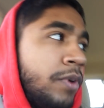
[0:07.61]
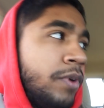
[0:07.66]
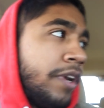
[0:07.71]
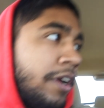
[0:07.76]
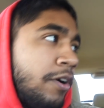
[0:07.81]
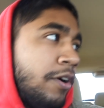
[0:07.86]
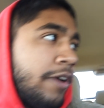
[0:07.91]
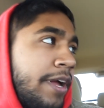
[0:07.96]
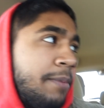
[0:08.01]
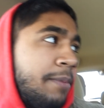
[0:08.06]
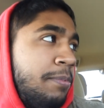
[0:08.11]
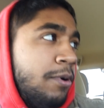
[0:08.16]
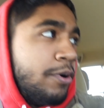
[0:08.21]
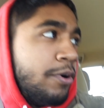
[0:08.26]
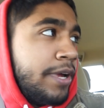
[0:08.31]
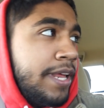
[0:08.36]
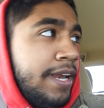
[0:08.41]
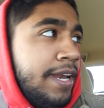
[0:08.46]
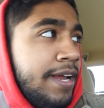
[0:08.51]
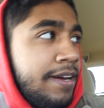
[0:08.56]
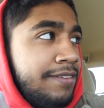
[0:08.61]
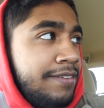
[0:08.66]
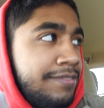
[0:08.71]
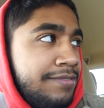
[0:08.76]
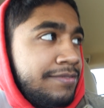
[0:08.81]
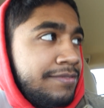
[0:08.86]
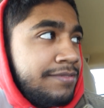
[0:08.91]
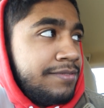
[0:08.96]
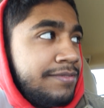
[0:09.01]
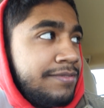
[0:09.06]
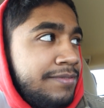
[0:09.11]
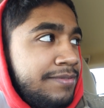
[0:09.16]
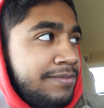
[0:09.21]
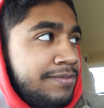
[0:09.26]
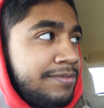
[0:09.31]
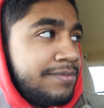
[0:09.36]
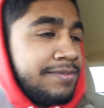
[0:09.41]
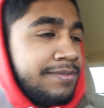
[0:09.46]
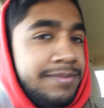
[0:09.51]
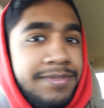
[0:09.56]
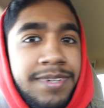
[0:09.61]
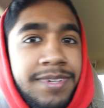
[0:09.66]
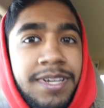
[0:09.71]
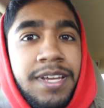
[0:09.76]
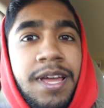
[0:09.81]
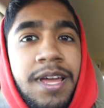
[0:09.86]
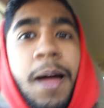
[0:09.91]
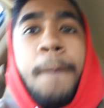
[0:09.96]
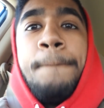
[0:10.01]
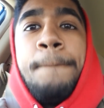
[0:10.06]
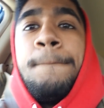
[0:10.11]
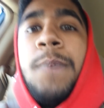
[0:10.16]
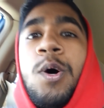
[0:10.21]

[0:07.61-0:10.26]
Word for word: gonna go get Pogi now. We're gonna get Pogi.